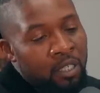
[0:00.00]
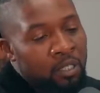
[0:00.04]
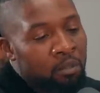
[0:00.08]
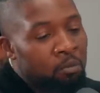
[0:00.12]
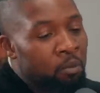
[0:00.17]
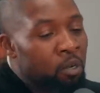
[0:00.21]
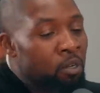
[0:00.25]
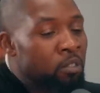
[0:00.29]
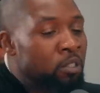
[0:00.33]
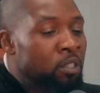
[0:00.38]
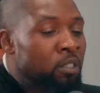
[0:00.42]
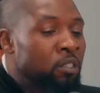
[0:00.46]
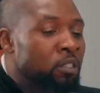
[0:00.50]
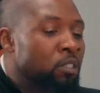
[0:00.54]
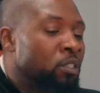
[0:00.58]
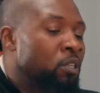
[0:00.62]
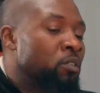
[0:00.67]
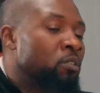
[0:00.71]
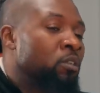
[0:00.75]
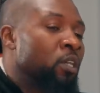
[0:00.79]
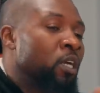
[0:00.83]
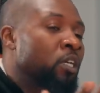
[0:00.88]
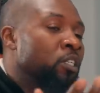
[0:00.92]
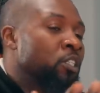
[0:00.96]
osmosis.
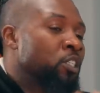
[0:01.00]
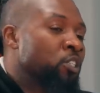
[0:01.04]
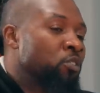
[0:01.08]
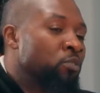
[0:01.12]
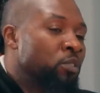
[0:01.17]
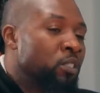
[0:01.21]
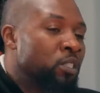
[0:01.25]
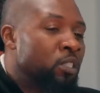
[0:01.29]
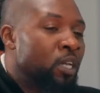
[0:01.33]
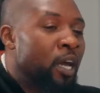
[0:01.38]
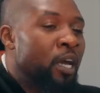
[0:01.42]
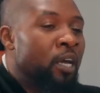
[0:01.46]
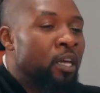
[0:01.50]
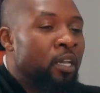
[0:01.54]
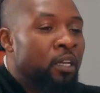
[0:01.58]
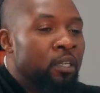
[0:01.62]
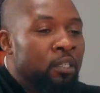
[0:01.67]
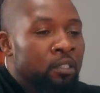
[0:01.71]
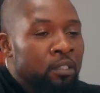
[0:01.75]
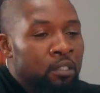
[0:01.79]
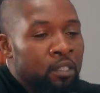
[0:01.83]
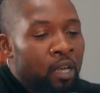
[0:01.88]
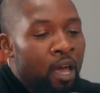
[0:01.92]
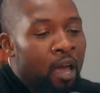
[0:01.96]
So they just recycle
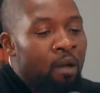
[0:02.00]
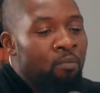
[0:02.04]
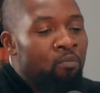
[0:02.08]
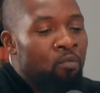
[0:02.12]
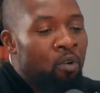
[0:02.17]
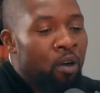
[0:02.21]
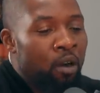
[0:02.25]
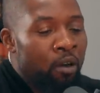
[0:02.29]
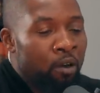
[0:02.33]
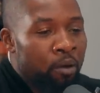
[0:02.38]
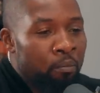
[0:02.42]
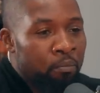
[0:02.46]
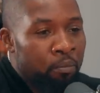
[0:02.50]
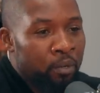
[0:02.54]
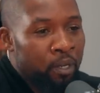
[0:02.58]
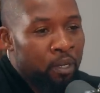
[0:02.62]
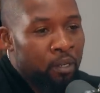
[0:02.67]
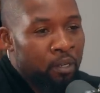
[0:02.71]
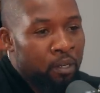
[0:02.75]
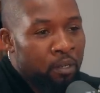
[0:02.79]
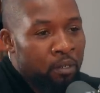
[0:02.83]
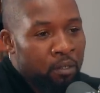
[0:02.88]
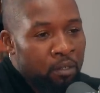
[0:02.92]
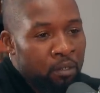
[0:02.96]
and tap water and
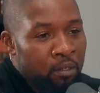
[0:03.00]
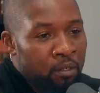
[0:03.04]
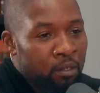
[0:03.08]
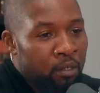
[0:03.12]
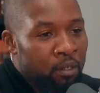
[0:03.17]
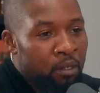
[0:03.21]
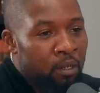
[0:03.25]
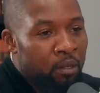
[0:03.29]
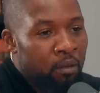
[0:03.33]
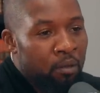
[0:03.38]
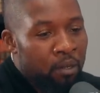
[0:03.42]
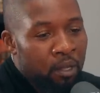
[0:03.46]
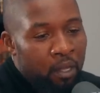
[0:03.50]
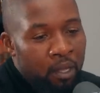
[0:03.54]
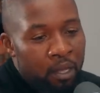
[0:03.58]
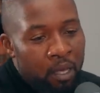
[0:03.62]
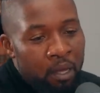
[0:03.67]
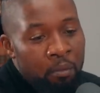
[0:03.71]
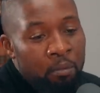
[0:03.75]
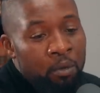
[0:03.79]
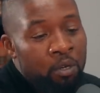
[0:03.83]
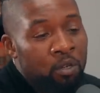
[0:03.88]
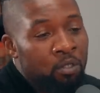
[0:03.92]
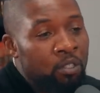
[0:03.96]
putting
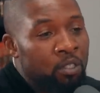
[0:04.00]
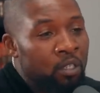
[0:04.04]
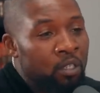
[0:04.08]
chemicals. So